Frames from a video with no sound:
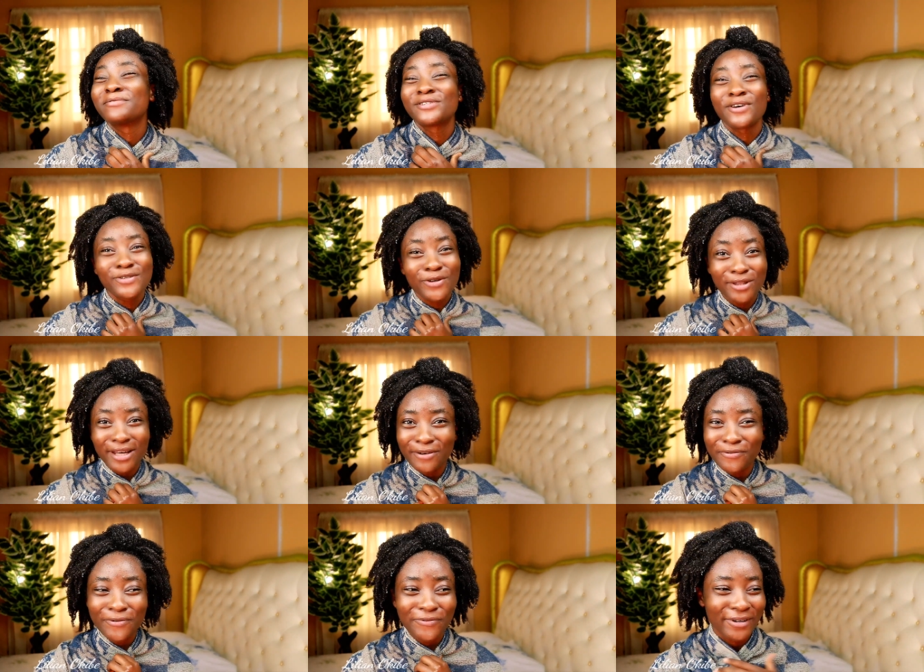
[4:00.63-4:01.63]
am so
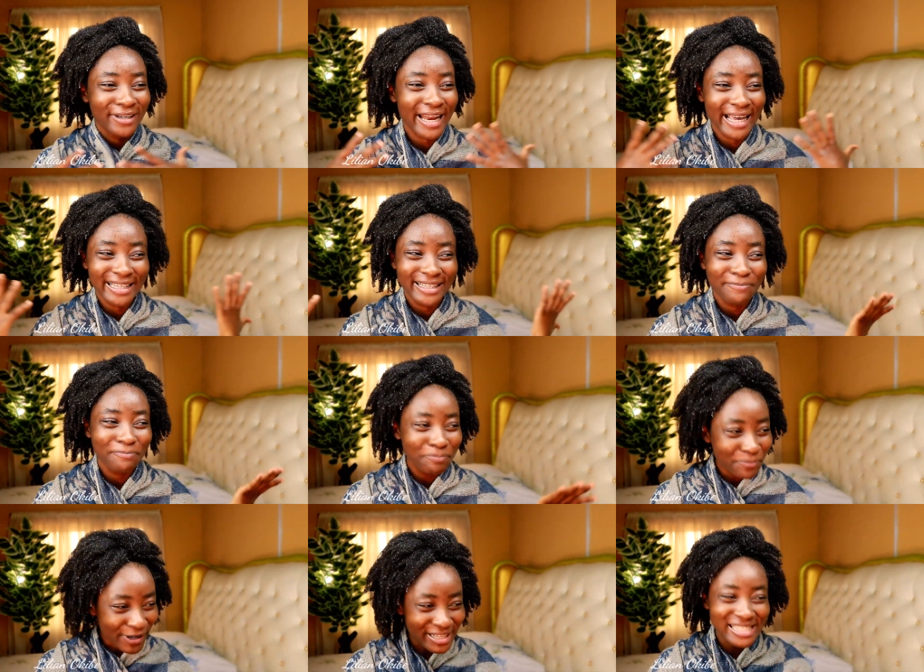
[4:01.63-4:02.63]
thankful for, like, the
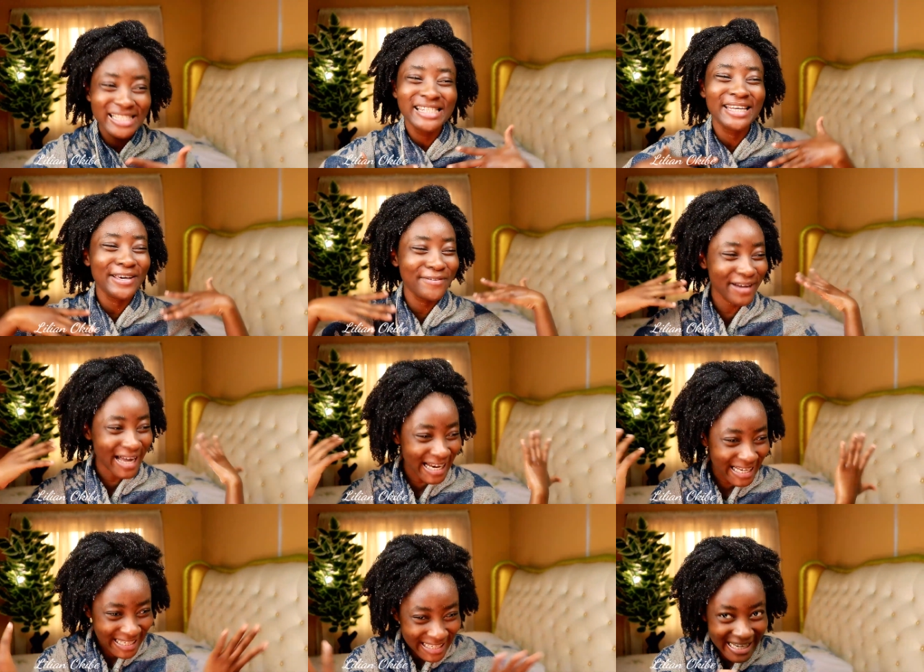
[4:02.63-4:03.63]
positive
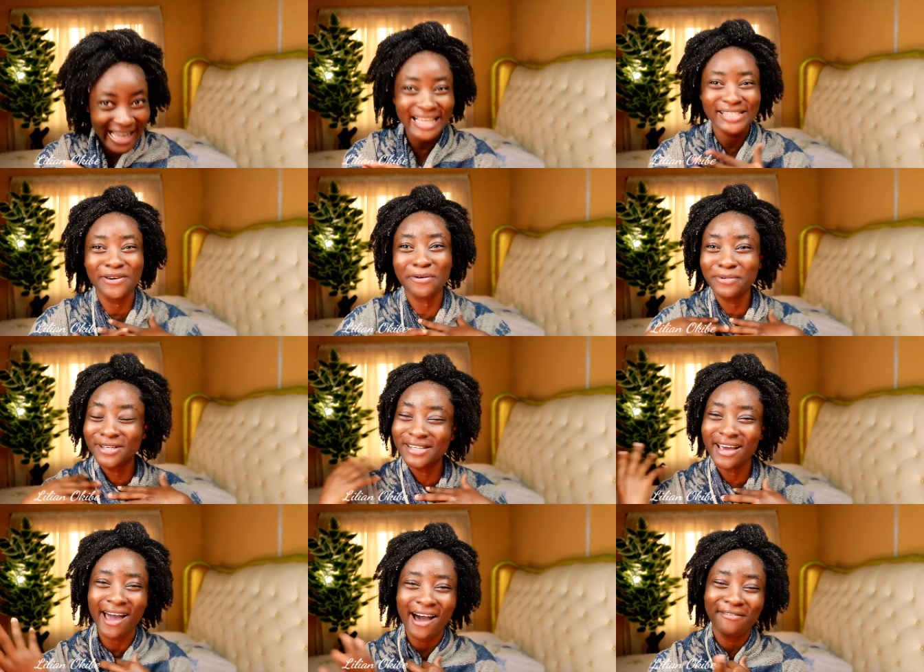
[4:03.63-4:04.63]
and nice
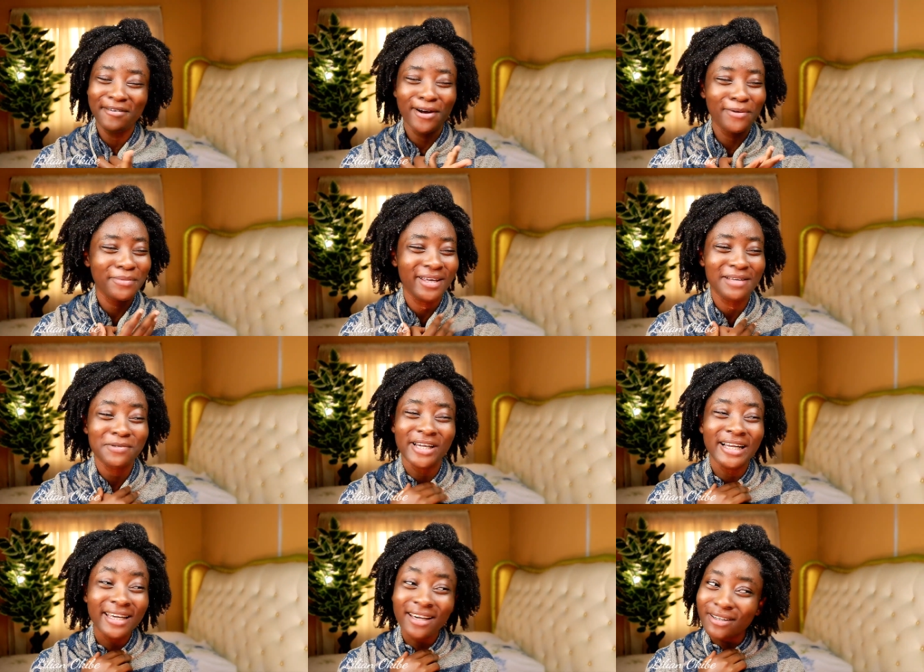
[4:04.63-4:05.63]
community I have around me,
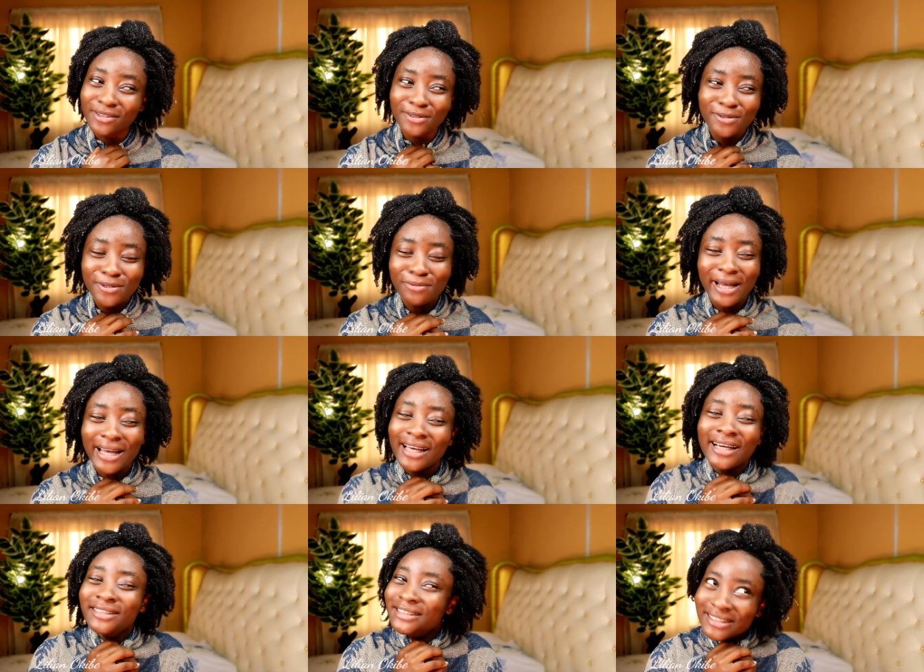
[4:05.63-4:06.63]
especially here on YouTube. Like,
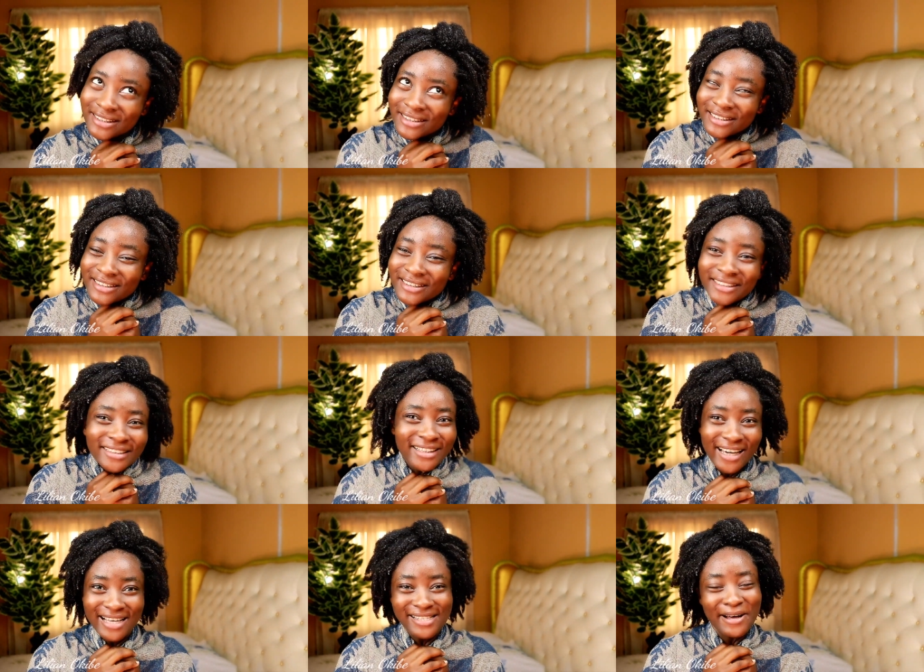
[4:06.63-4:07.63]
you
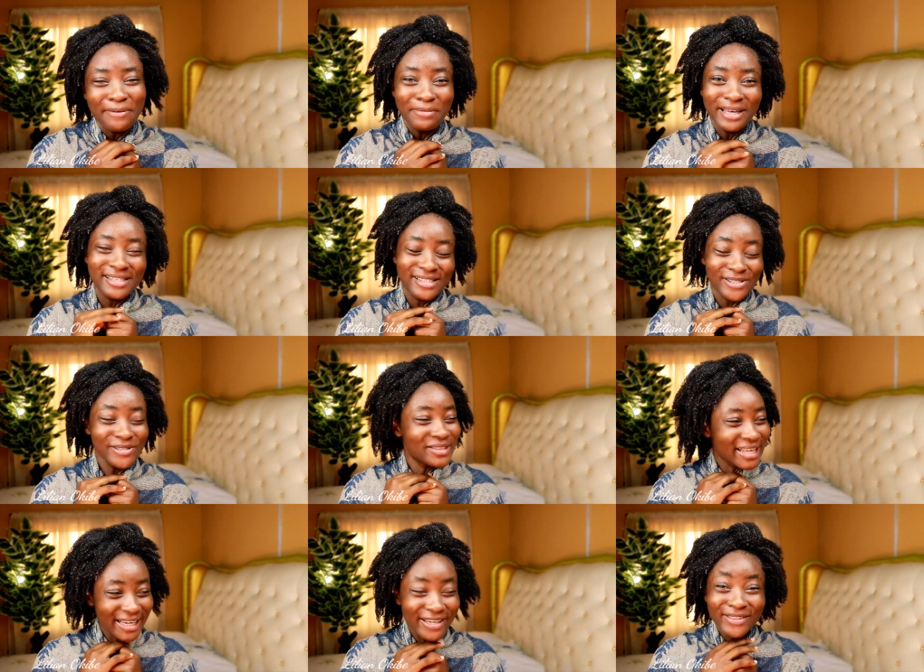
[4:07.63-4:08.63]
guys are amazing. So
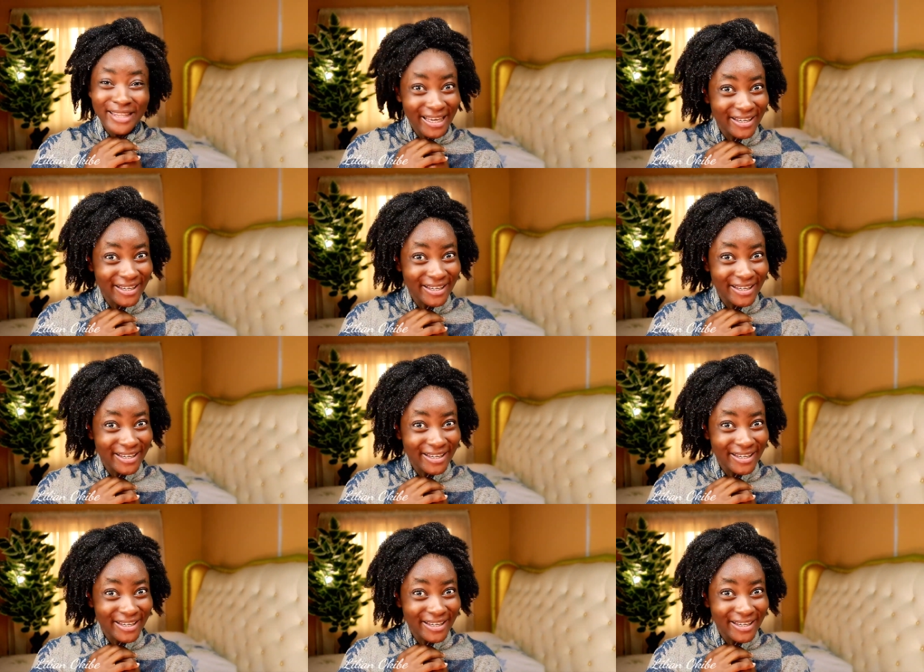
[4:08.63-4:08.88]
thank you.